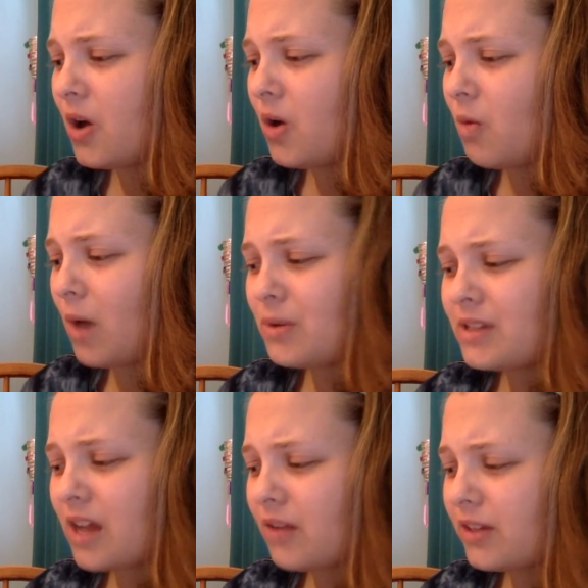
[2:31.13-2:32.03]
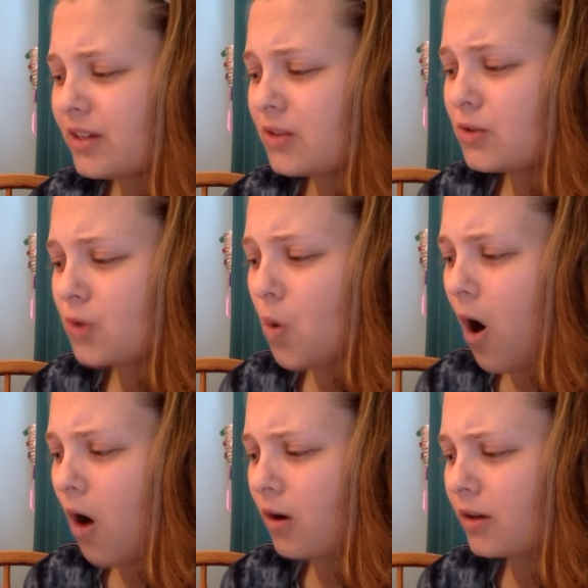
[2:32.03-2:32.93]
Why was everything so
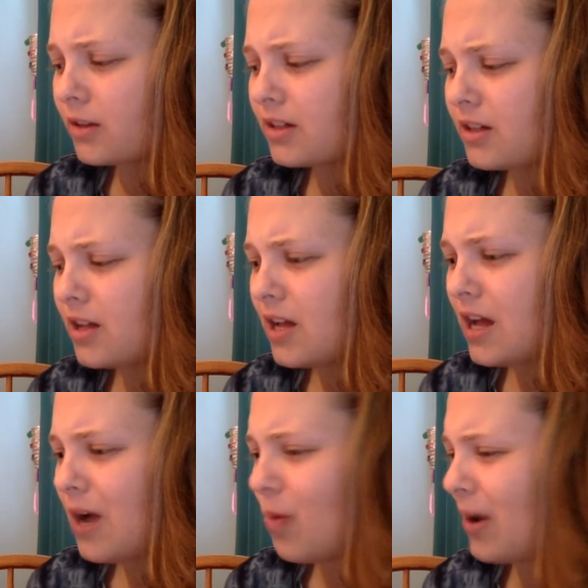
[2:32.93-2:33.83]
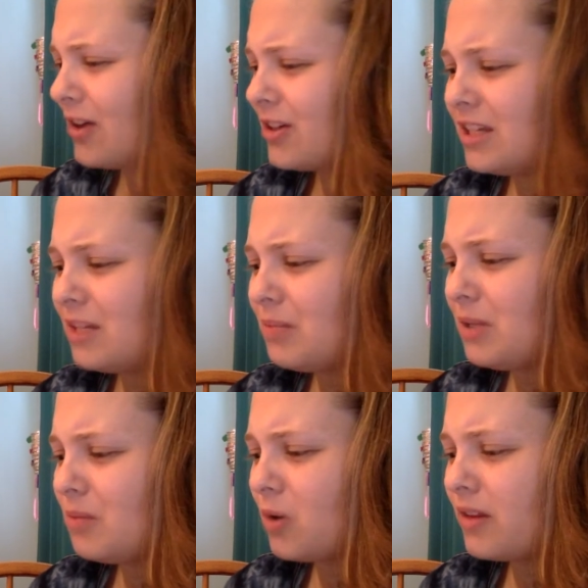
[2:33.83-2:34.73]
hard? Why couldn't he be
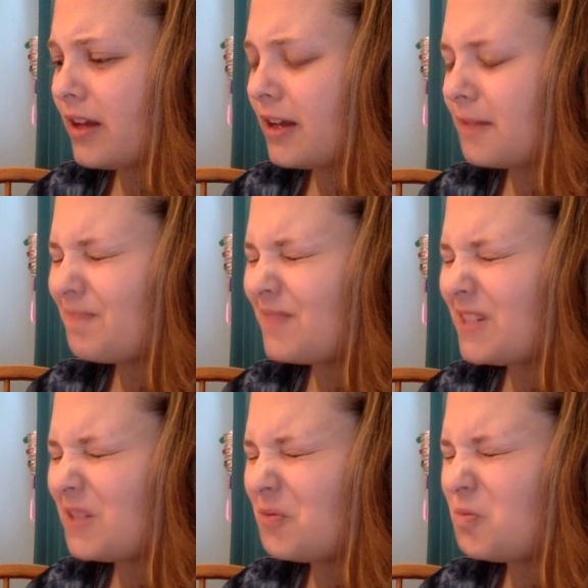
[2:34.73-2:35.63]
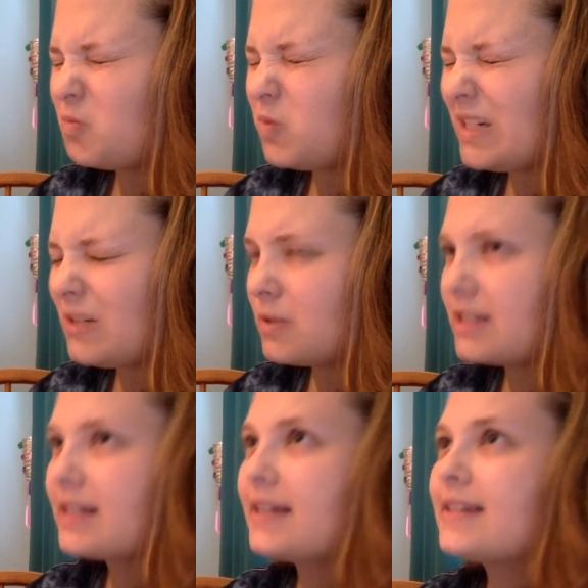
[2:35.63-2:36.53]
more like, what
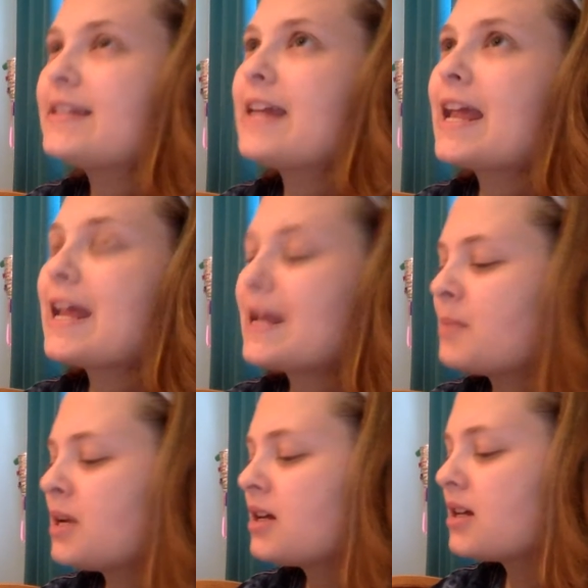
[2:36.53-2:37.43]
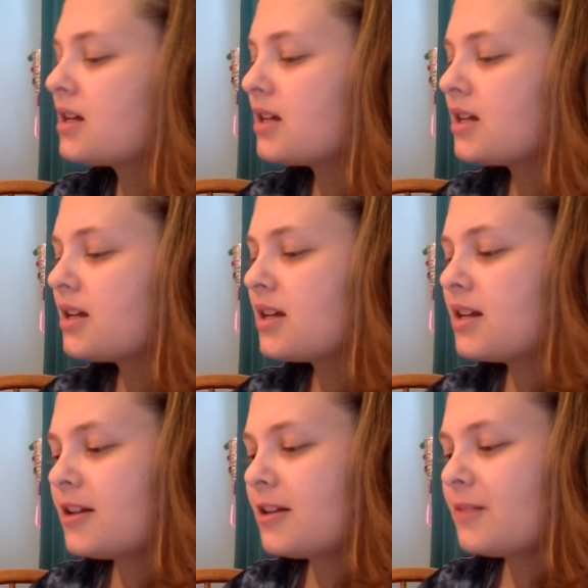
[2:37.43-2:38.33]
was his name?
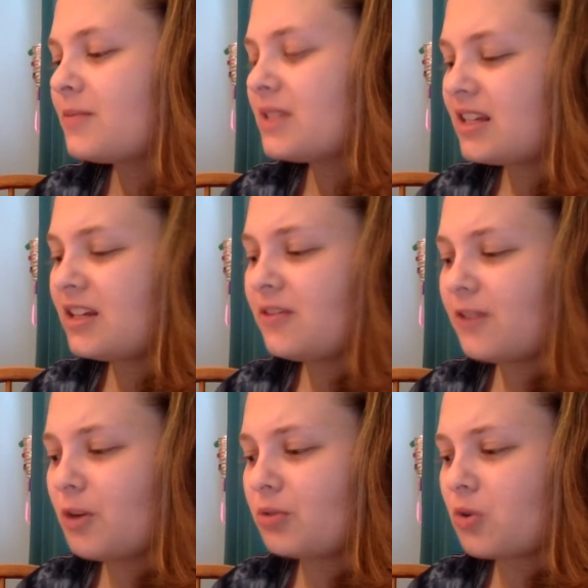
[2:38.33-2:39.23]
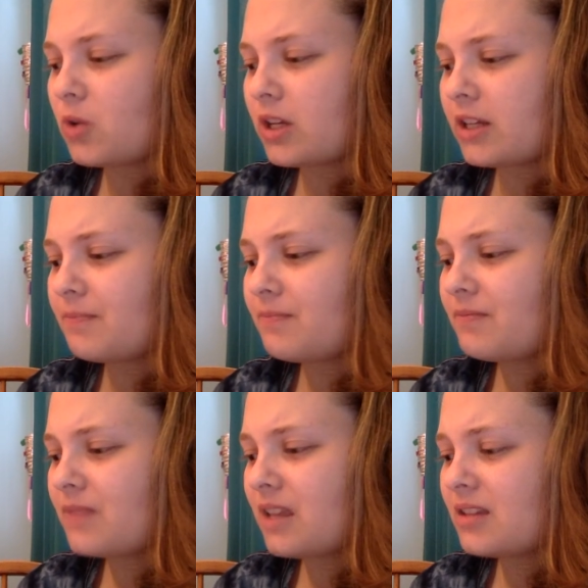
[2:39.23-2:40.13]
Sidney felt broken,
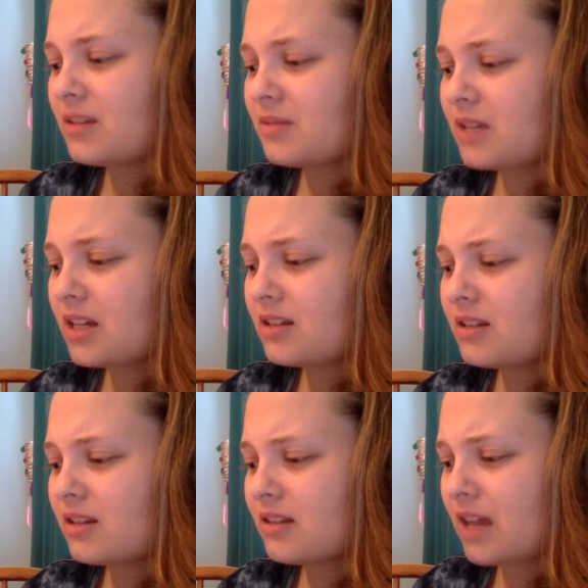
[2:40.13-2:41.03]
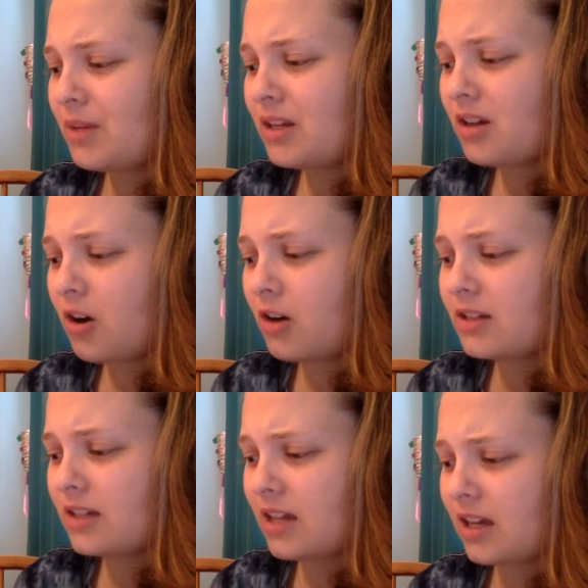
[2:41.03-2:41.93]
and some days that made it hard
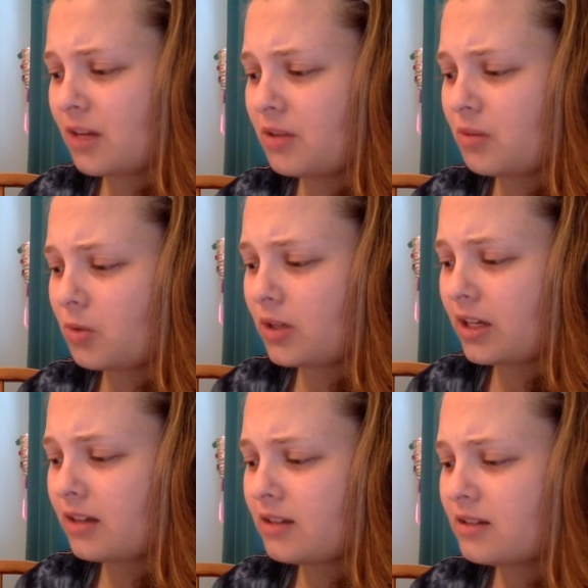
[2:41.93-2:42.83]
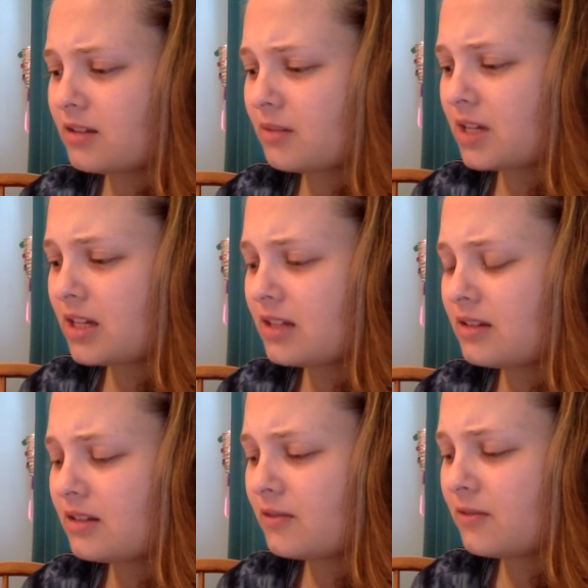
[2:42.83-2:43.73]
to get up in the morning. Some
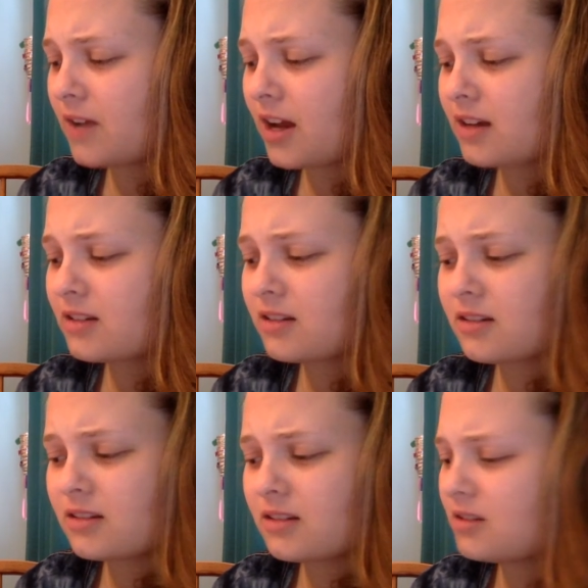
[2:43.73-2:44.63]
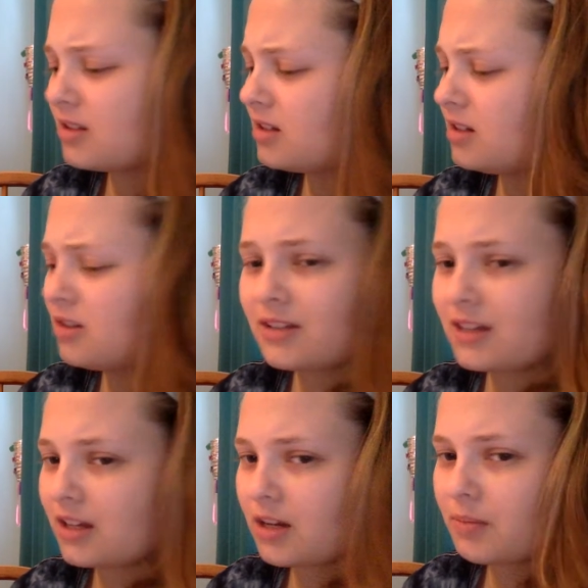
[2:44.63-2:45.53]
days, in fact, Sidney couldn't
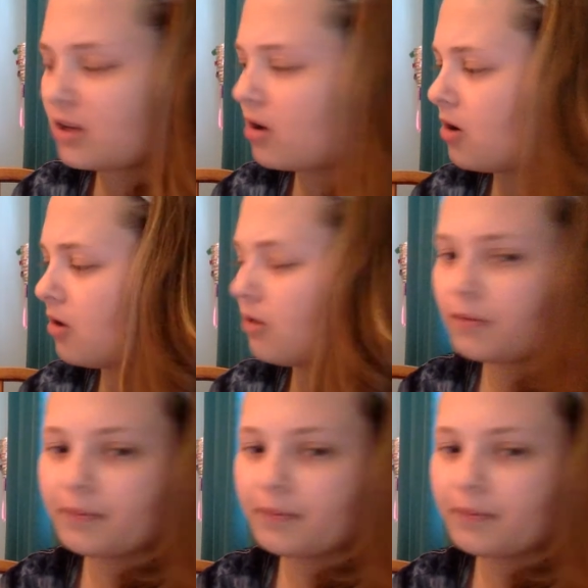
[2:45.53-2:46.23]
get up at all.